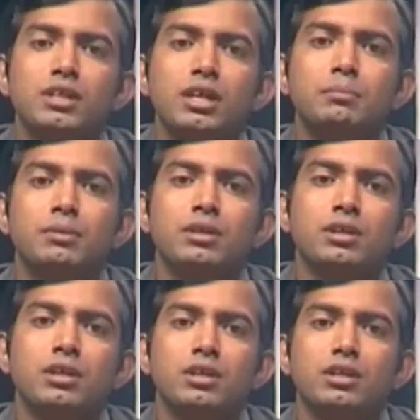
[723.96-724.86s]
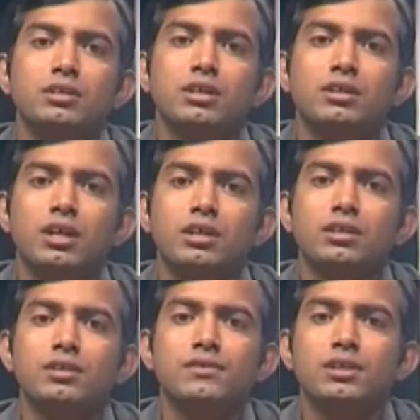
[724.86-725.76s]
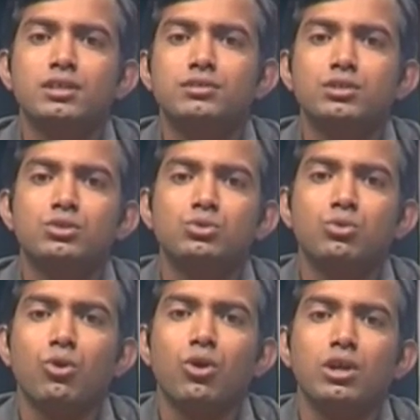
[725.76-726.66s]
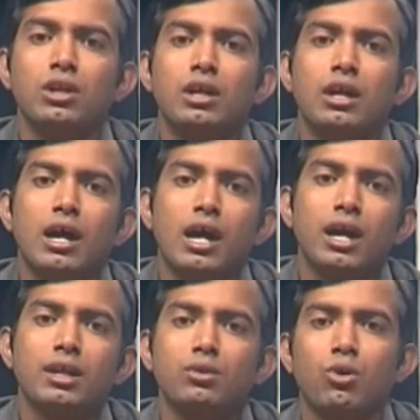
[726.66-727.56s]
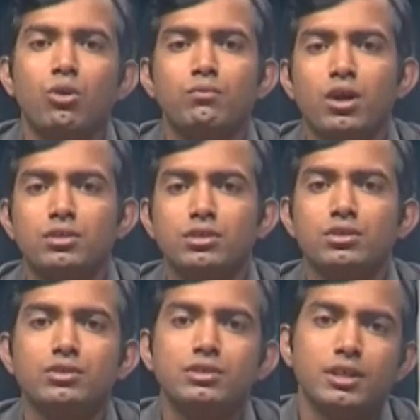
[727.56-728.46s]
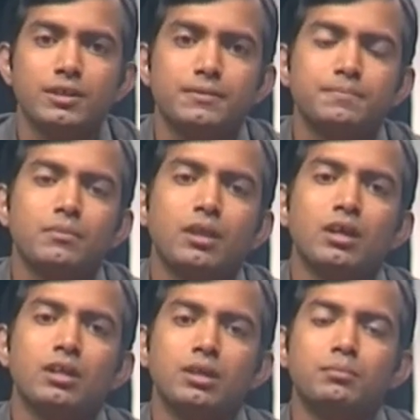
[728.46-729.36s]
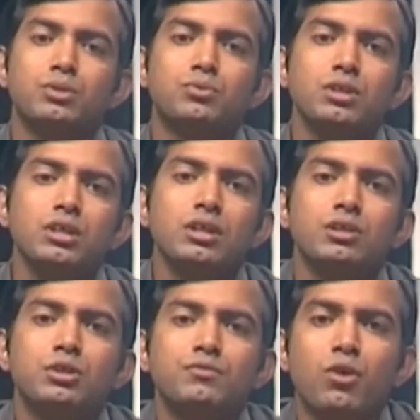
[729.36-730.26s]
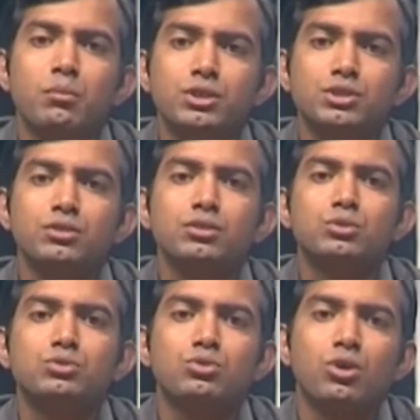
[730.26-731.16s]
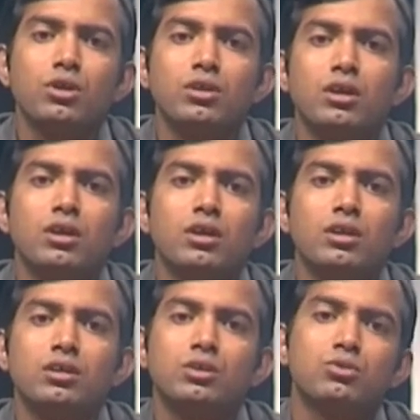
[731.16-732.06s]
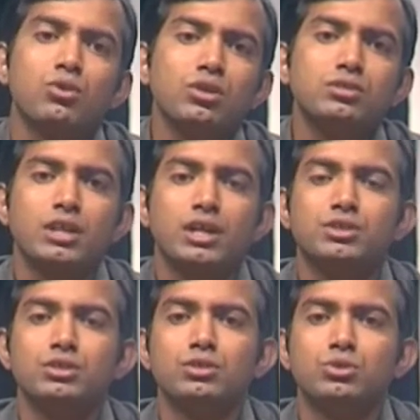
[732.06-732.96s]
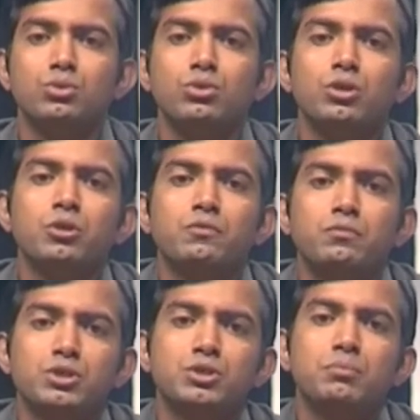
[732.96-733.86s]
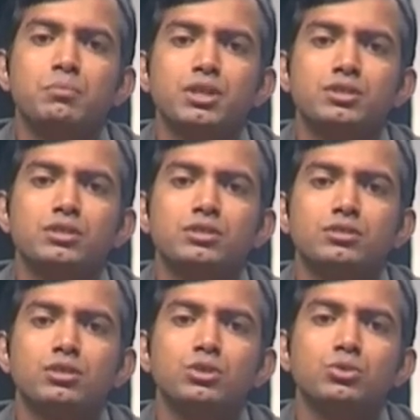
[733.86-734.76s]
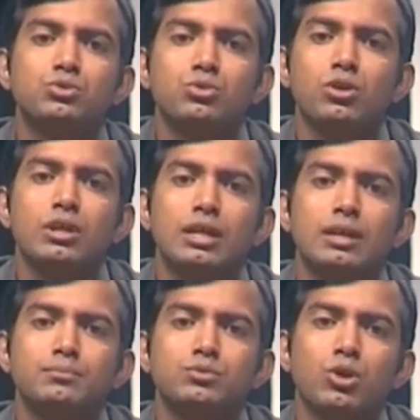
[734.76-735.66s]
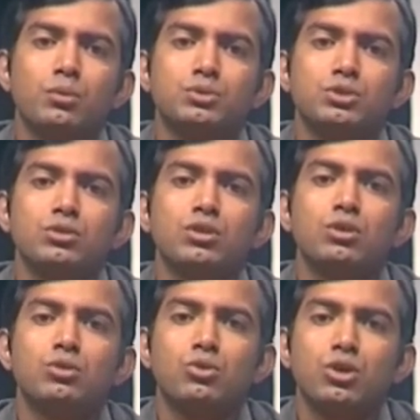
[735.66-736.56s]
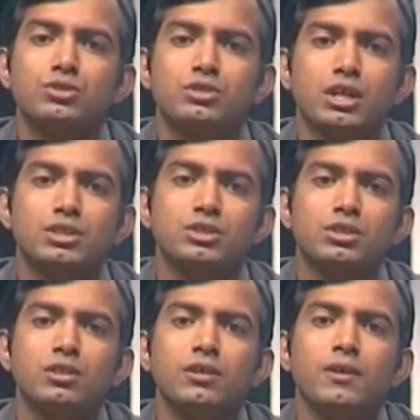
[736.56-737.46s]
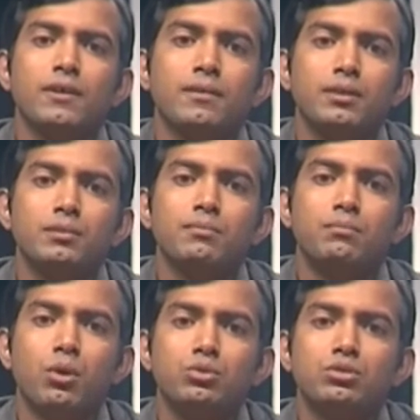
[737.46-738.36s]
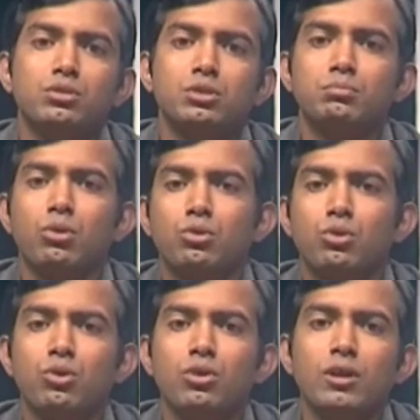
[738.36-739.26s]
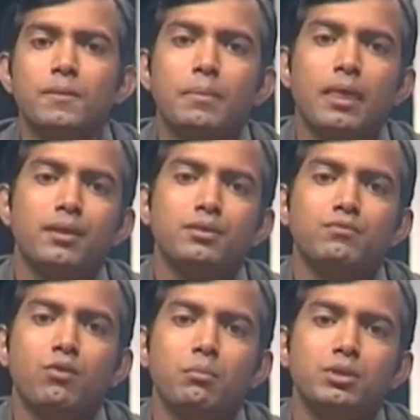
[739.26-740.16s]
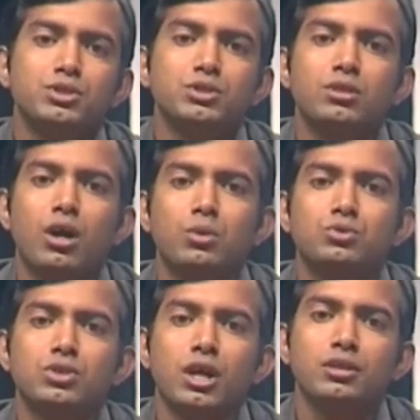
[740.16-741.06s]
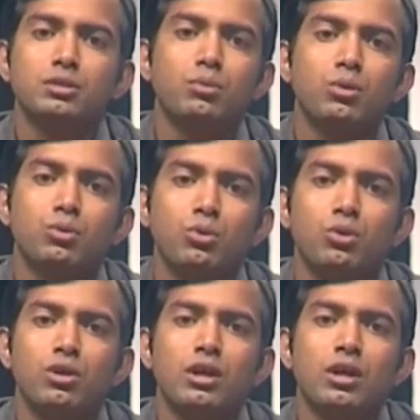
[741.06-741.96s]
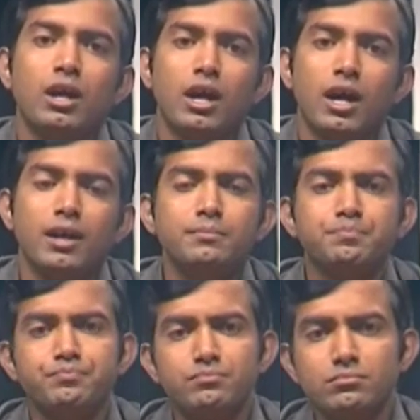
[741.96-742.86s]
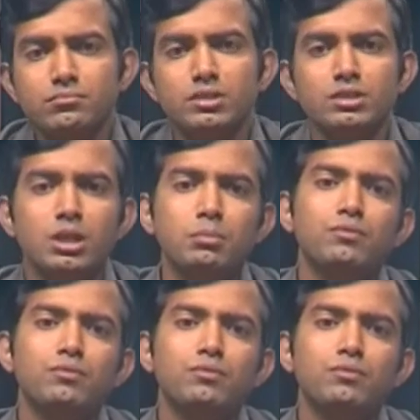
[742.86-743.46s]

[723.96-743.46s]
can be indirectly related to oil and or water content. Number 3, the formation neutron cross section tool, which measures the neutron absorption cross section in both the borehole and the formation outside the borehole. And number